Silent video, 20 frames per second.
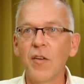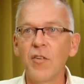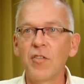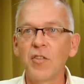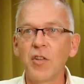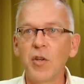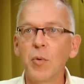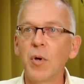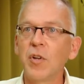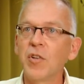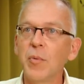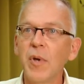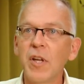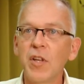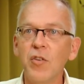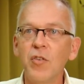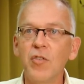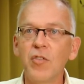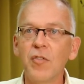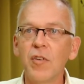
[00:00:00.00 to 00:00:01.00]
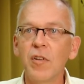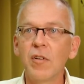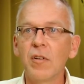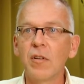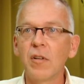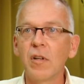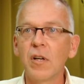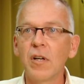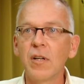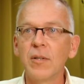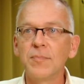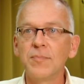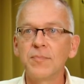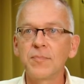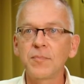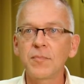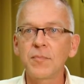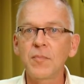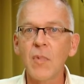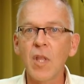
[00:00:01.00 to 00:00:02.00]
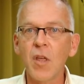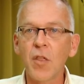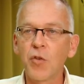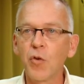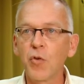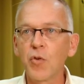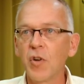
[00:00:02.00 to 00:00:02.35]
obviously you'd want to make use of it through